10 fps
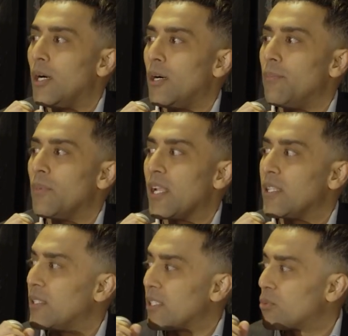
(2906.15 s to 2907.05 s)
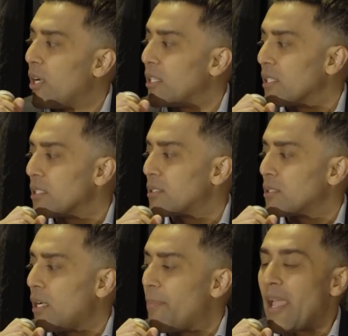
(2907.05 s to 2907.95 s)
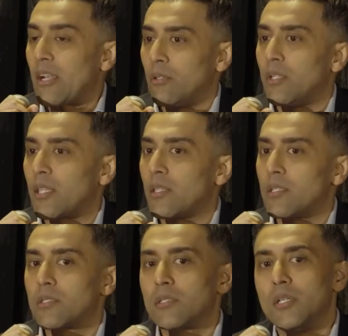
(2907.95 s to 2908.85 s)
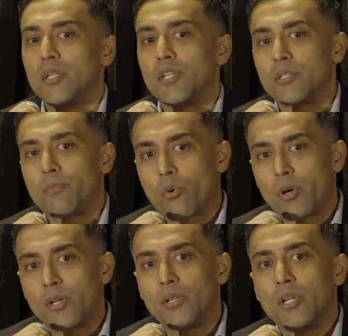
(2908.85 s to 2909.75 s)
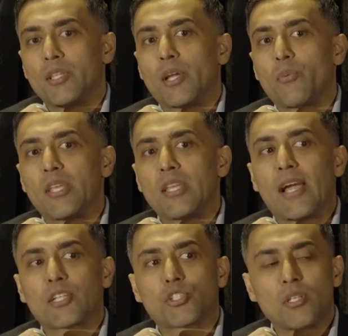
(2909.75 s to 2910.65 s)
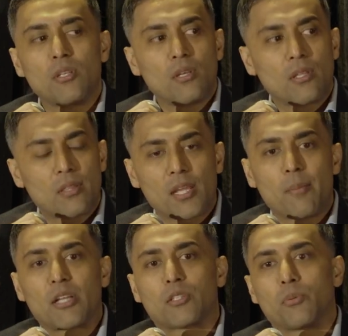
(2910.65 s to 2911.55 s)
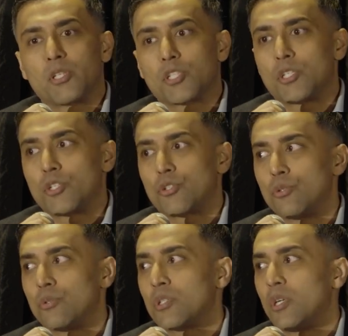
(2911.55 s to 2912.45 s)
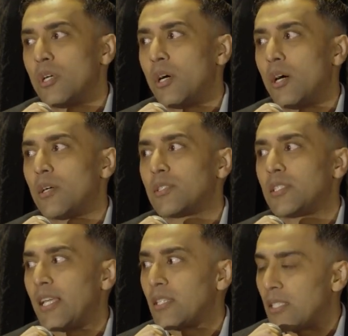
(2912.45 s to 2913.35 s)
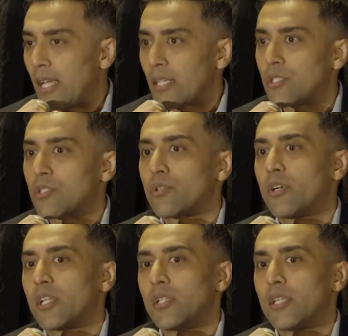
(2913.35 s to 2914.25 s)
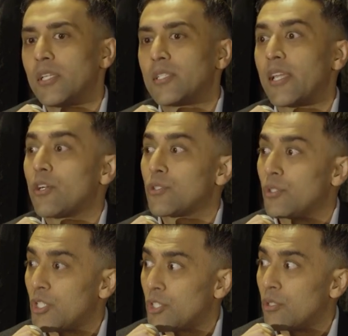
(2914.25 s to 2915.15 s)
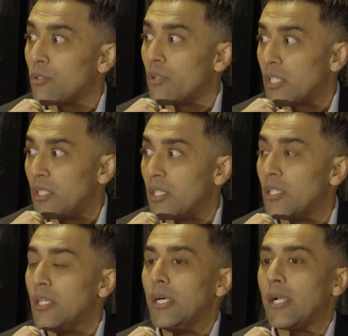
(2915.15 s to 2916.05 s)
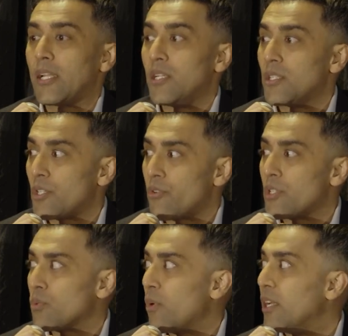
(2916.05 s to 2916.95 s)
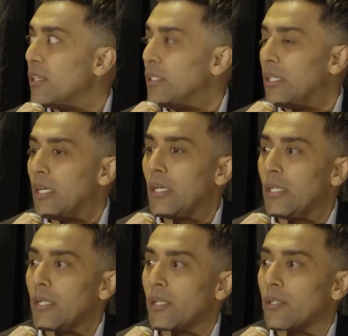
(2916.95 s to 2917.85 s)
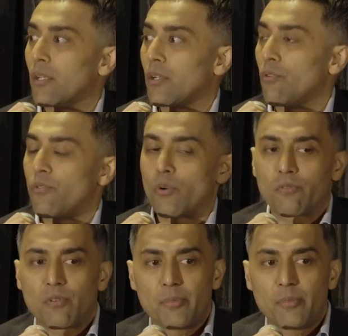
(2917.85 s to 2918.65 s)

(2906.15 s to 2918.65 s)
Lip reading: That's why I think that a panel like this is important, that we actually think about the religious issues, take the texts critically, take our tradition critically, and in a serious way, and go forward